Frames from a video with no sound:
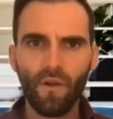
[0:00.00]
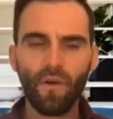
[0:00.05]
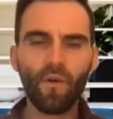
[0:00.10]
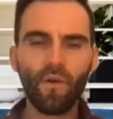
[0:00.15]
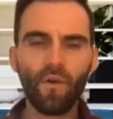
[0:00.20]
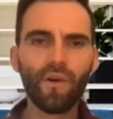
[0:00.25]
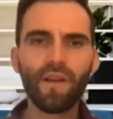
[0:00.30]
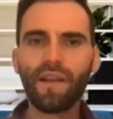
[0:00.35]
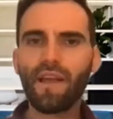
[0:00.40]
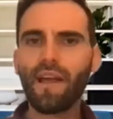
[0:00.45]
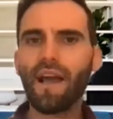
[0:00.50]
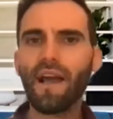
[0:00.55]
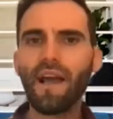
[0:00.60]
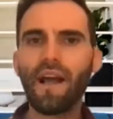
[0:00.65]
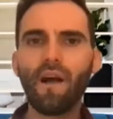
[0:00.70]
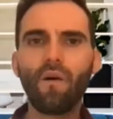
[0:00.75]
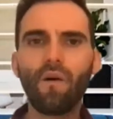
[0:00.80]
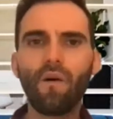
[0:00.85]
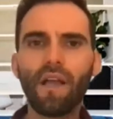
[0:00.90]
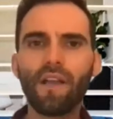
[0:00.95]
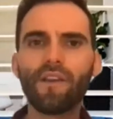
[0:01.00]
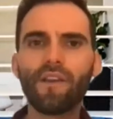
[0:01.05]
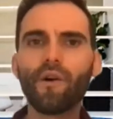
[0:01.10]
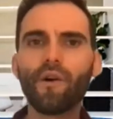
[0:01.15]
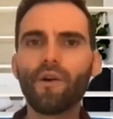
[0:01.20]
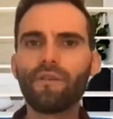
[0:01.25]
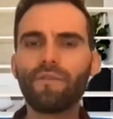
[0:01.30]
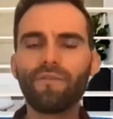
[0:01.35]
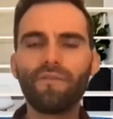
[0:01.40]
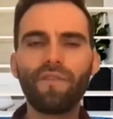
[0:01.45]
or in how I
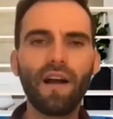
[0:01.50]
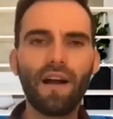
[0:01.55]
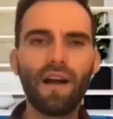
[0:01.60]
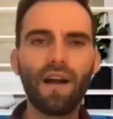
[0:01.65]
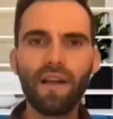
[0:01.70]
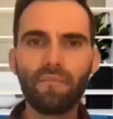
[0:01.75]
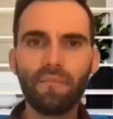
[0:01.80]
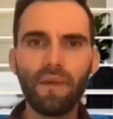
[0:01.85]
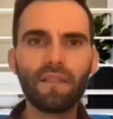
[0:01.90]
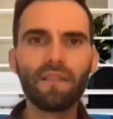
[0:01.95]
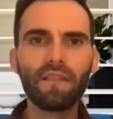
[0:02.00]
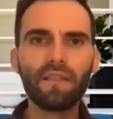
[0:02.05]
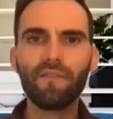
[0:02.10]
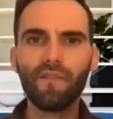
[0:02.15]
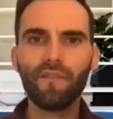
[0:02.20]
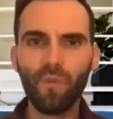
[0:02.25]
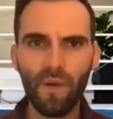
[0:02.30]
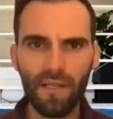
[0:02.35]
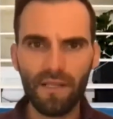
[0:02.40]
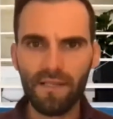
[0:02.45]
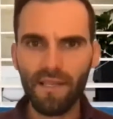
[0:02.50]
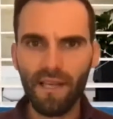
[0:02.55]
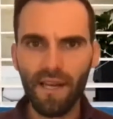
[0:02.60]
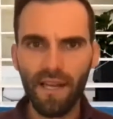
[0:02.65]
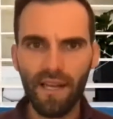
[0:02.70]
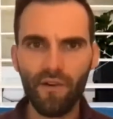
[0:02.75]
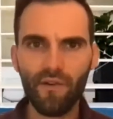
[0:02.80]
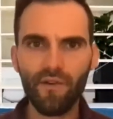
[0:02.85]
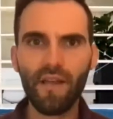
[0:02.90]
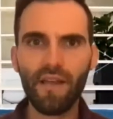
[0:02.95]
notify my loved ones that
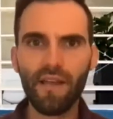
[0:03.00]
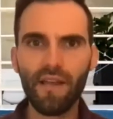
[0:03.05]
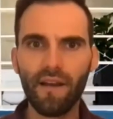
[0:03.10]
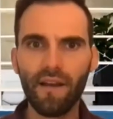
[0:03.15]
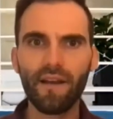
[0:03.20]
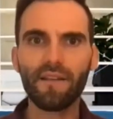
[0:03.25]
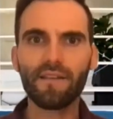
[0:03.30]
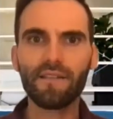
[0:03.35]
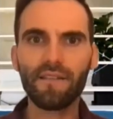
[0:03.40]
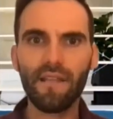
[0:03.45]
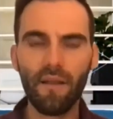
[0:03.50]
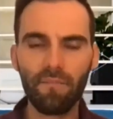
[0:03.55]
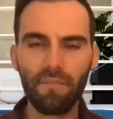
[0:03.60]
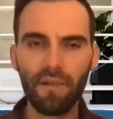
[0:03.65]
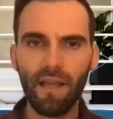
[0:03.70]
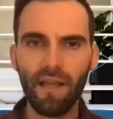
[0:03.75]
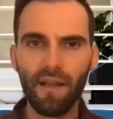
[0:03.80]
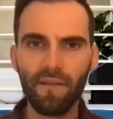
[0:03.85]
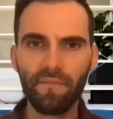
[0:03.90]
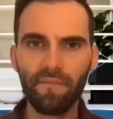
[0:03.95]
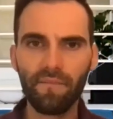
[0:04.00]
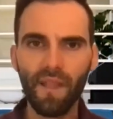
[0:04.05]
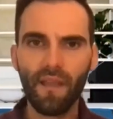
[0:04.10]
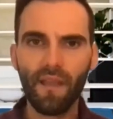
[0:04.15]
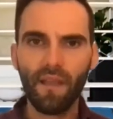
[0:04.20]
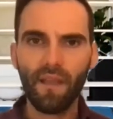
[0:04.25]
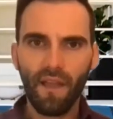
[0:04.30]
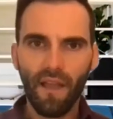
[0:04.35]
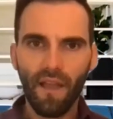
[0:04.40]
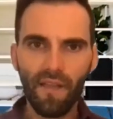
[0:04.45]
I created an estate plan.
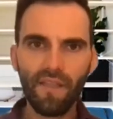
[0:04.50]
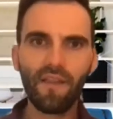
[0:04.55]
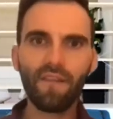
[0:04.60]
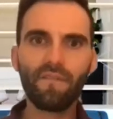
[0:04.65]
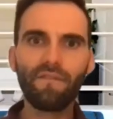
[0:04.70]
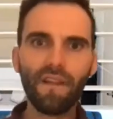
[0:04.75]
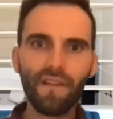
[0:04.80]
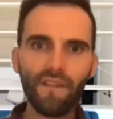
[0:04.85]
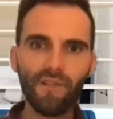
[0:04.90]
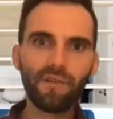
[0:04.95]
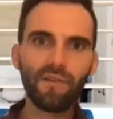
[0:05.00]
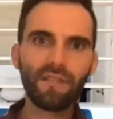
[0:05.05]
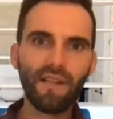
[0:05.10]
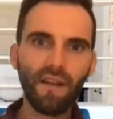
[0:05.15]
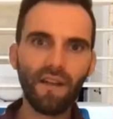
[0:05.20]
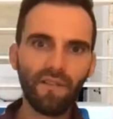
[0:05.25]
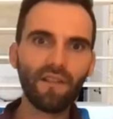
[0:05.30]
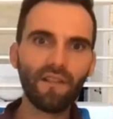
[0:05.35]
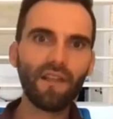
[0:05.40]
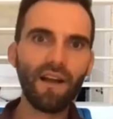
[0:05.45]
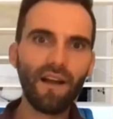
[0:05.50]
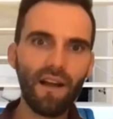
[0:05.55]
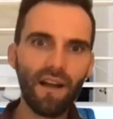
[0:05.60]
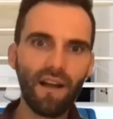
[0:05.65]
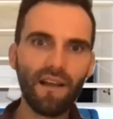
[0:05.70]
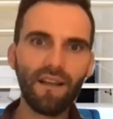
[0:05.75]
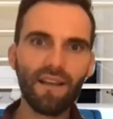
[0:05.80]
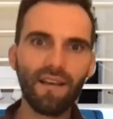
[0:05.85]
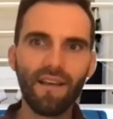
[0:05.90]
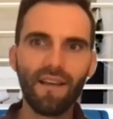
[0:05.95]
And then eventually down the
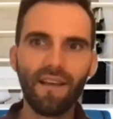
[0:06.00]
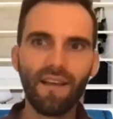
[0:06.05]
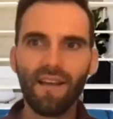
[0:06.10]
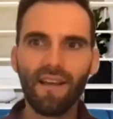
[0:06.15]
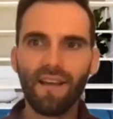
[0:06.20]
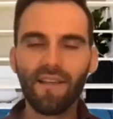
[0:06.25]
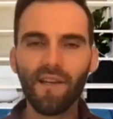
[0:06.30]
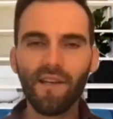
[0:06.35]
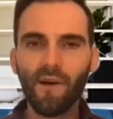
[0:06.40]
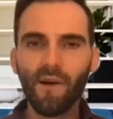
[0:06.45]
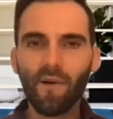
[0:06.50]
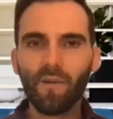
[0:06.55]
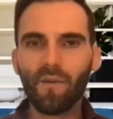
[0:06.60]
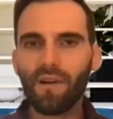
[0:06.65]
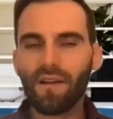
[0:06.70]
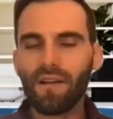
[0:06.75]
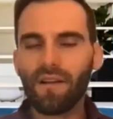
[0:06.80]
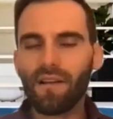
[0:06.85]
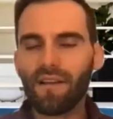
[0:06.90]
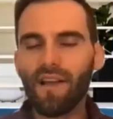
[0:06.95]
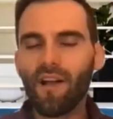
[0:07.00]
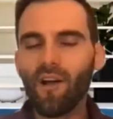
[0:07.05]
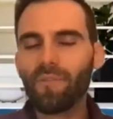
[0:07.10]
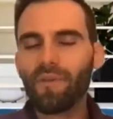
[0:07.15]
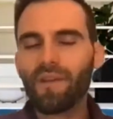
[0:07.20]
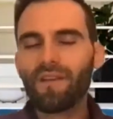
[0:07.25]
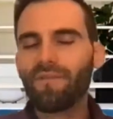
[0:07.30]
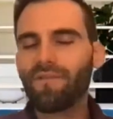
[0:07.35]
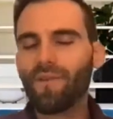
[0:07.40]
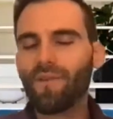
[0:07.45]
line,
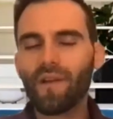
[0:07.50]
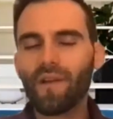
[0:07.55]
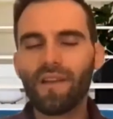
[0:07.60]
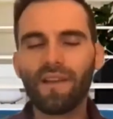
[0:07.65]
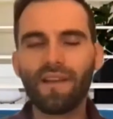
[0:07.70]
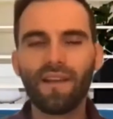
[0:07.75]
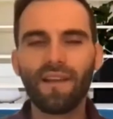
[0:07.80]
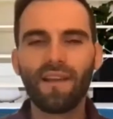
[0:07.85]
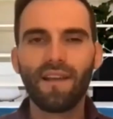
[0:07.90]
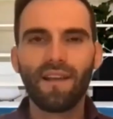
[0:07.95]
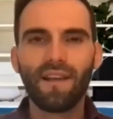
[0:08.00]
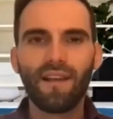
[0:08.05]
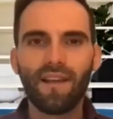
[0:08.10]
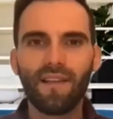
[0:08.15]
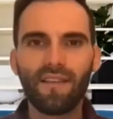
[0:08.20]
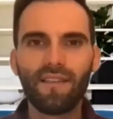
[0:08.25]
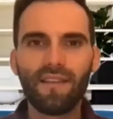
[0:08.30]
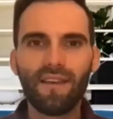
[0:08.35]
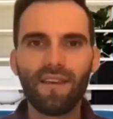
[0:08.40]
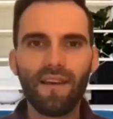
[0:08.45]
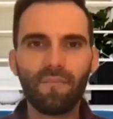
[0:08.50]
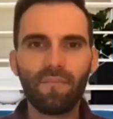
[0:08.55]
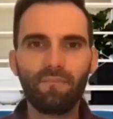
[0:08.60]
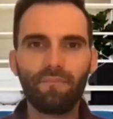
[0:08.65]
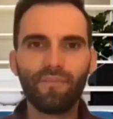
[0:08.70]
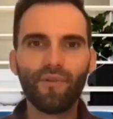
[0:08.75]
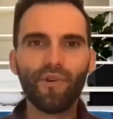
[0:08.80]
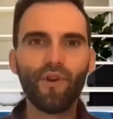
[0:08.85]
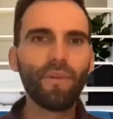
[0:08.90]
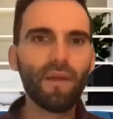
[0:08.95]
helping avoid the
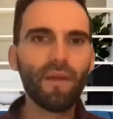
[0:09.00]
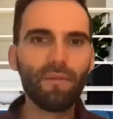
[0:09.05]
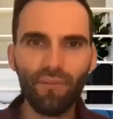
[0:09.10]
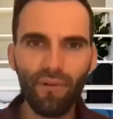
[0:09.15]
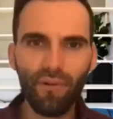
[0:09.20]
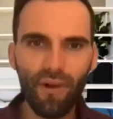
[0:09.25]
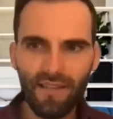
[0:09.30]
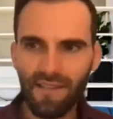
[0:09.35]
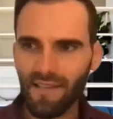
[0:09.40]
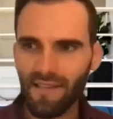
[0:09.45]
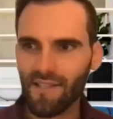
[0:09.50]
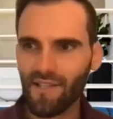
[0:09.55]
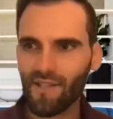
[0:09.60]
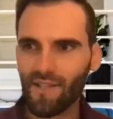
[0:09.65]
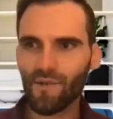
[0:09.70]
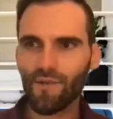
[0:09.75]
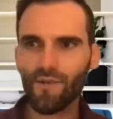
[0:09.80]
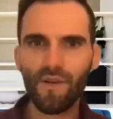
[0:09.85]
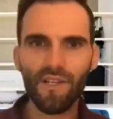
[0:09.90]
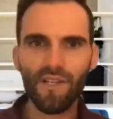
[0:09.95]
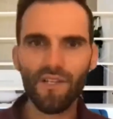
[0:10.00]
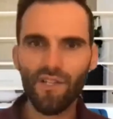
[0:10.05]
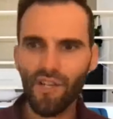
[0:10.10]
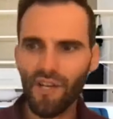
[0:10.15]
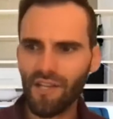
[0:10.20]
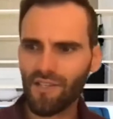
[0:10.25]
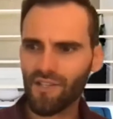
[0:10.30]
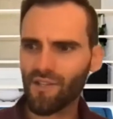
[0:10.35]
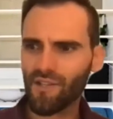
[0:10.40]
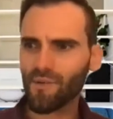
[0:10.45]
probate process through a
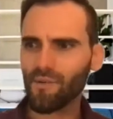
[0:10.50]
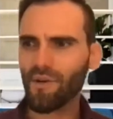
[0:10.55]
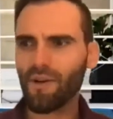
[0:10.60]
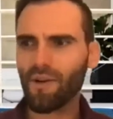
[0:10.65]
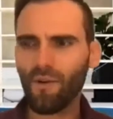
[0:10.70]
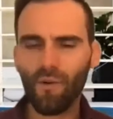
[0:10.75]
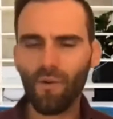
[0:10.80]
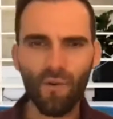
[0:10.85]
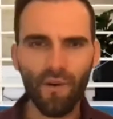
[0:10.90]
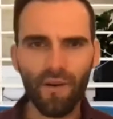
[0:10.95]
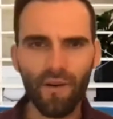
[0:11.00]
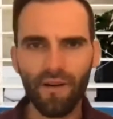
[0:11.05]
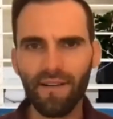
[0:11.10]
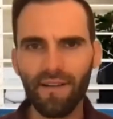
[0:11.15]
judge, through a court.